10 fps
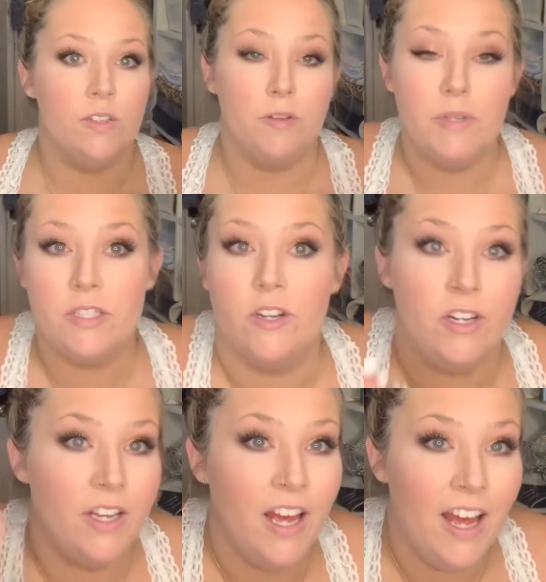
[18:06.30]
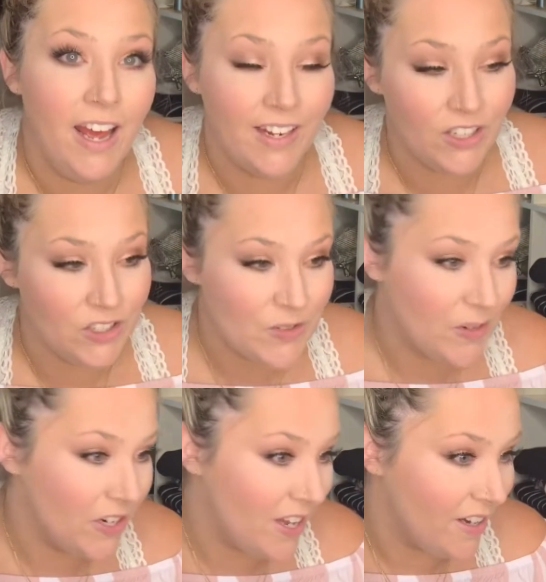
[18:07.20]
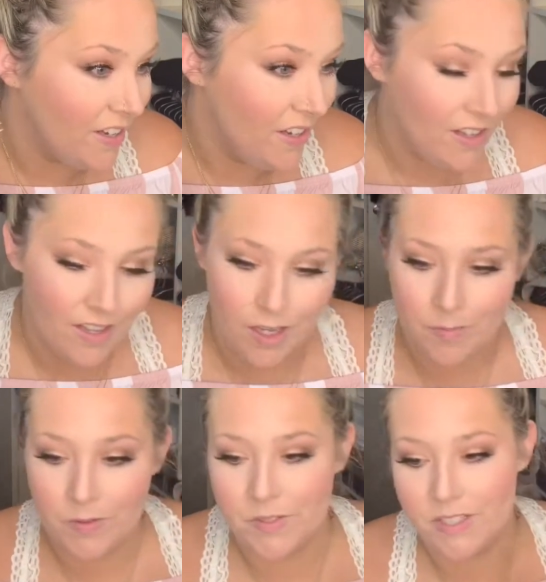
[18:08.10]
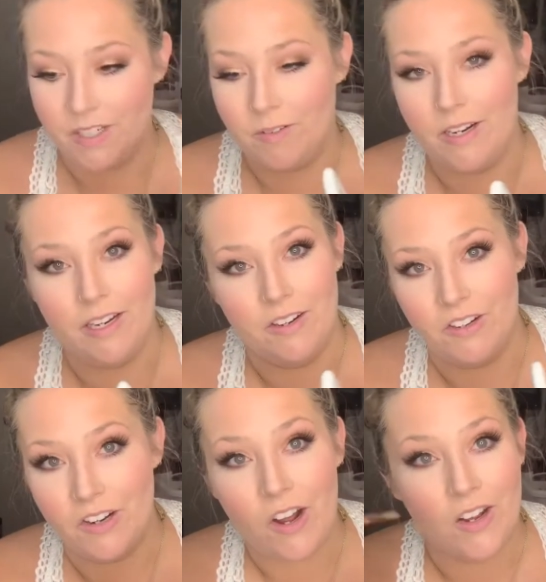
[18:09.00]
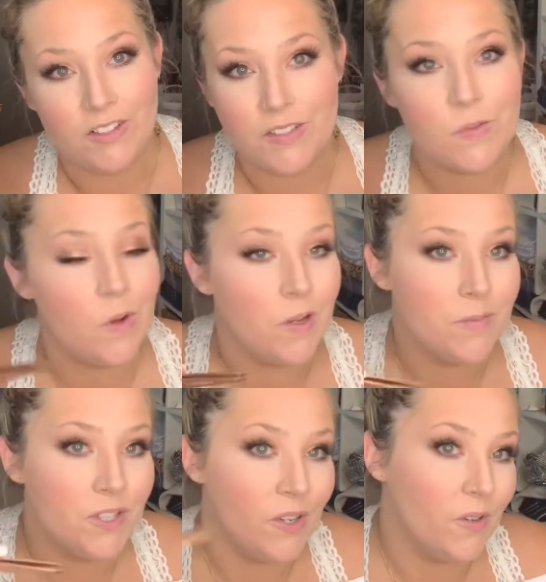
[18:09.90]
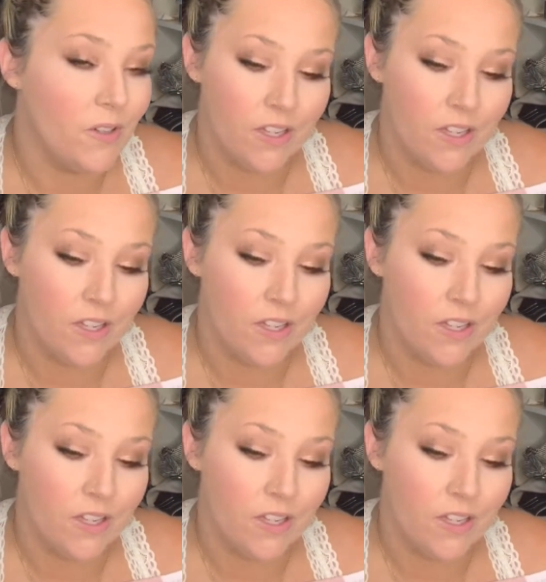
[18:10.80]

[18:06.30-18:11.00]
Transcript: that piece already had glue on it. It was sitting right here on a cotton swab, so